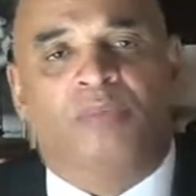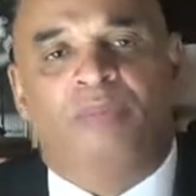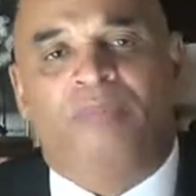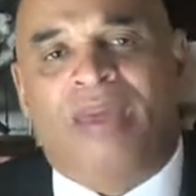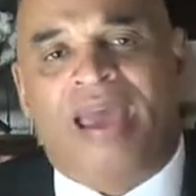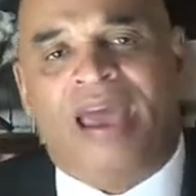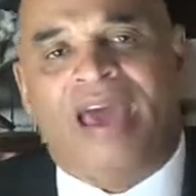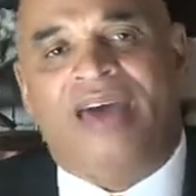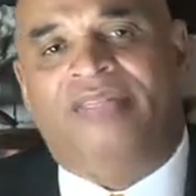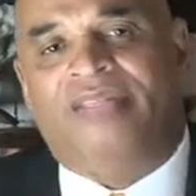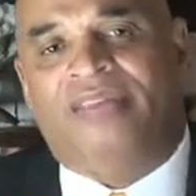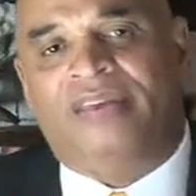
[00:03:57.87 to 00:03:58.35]

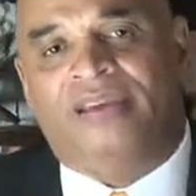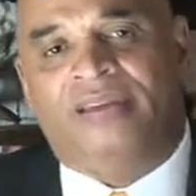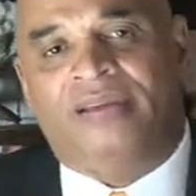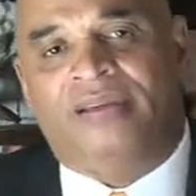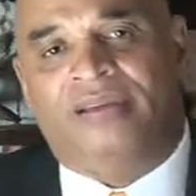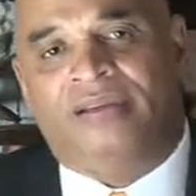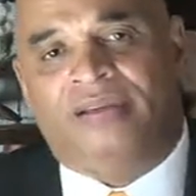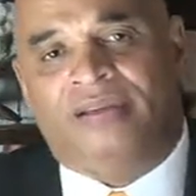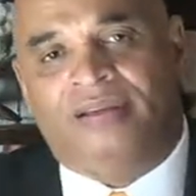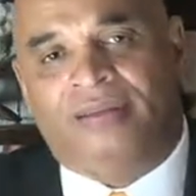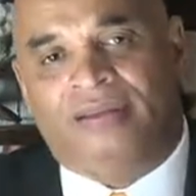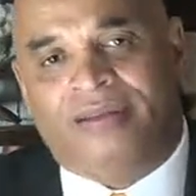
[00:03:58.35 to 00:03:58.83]
pathing
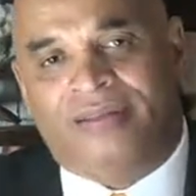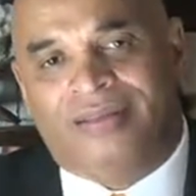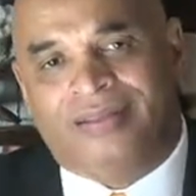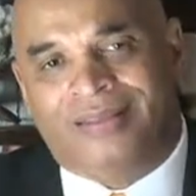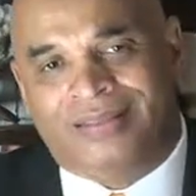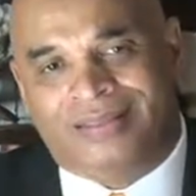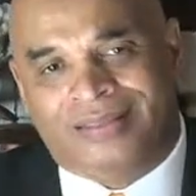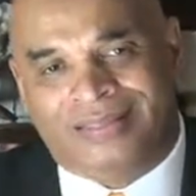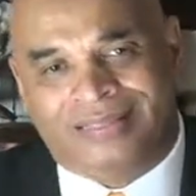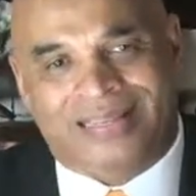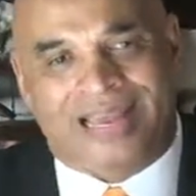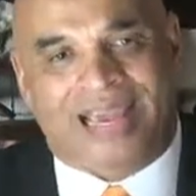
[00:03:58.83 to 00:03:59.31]

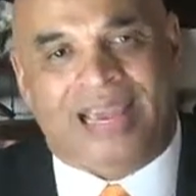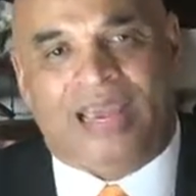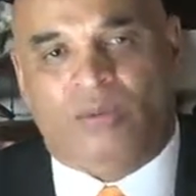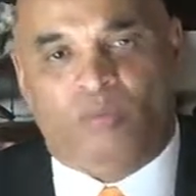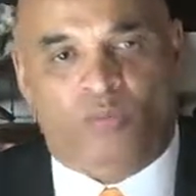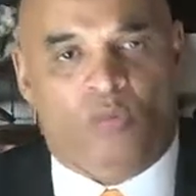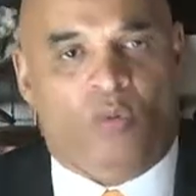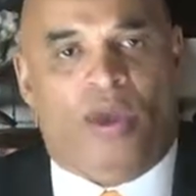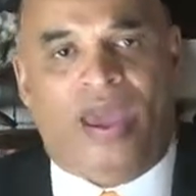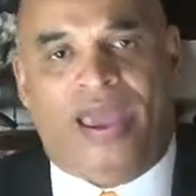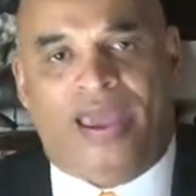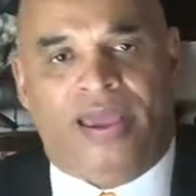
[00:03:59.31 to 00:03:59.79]
the same
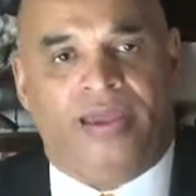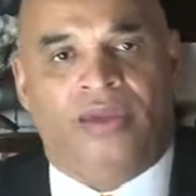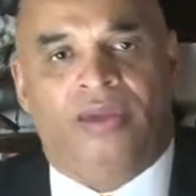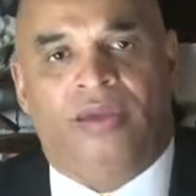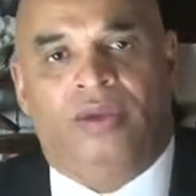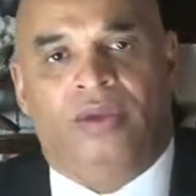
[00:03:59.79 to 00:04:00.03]
way.